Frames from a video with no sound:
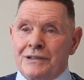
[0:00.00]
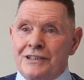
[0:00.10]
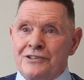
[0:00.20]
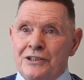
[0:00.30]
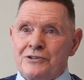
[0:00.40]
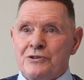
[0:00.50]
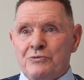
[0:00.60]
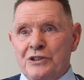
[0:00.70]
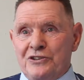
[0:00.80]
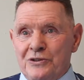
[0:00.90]
it's not just
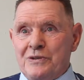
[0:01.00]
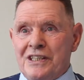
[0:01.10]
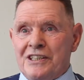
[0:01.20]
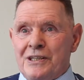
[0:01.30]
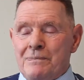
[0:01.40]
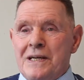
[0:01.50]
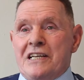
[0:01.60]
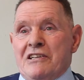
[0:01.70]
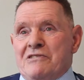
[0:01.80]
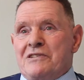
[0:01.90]
once a week. It
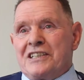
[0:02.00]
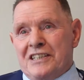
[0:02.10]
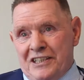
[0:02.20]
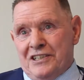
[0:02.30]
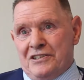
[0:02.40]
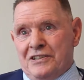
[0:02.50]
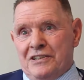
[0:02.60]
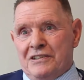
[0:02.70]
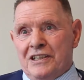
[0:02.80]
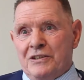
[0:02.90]
depends on the
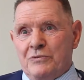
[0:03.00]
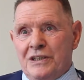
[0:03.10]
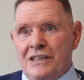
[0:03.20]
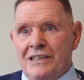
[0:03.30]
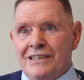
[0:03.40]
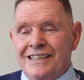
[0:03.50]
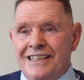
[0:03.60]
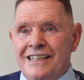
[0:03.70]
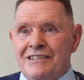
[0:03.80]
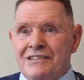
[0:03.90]
condition, and we
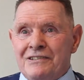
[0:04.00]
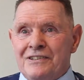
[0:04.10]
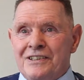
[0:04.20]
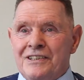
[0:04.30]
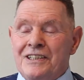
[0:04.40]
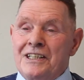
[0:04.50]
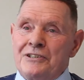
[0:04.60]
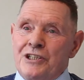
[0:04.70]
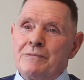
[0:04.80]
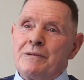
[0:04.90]
gear the
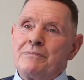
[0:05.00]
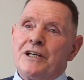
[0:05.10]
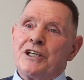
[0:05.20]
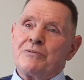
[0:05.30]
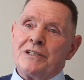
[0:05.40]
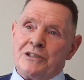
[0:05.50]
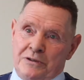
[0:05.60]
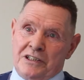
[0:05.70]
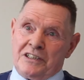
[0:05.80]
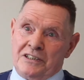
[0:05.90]
treatment pathway to
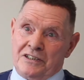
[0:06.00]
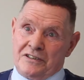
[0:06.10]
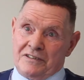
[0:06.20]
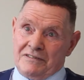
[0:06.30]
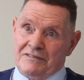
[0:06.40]
the condition.